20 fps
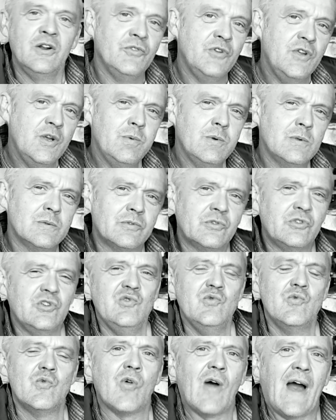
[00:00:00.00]
You will
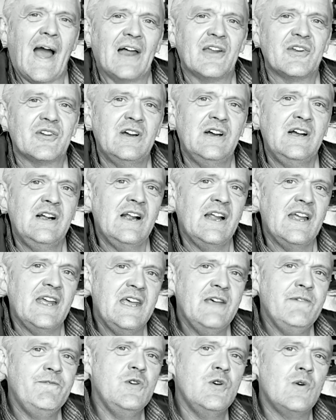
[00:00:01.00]
do that if